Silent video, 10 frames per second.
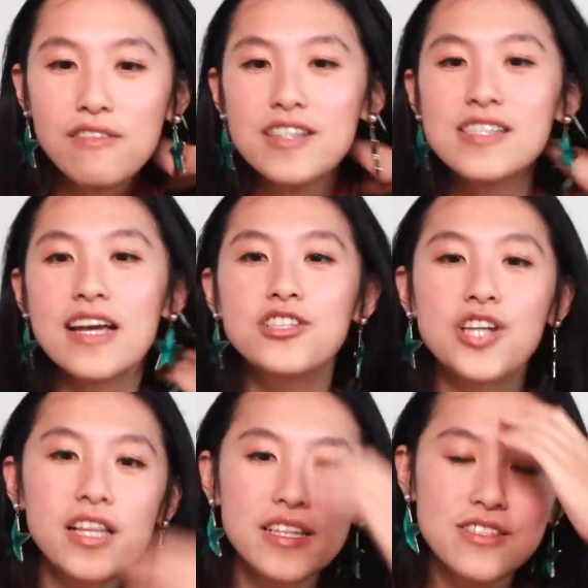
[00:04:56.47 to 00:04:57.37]
of us
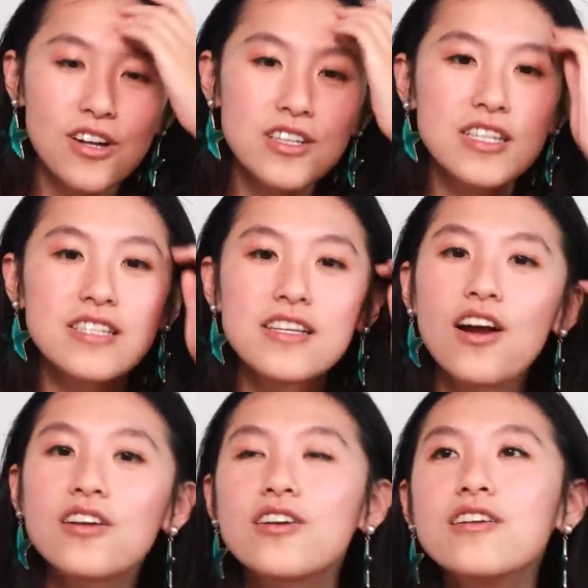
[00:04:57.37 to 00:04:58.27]
angelic starseeds here
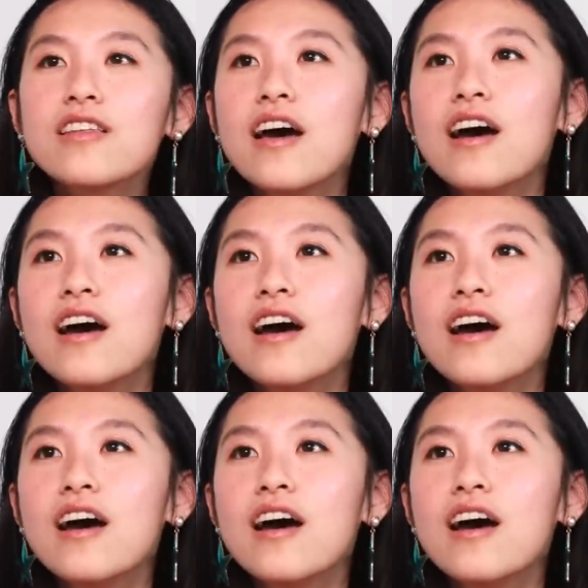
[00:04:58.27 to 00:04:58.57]
on earth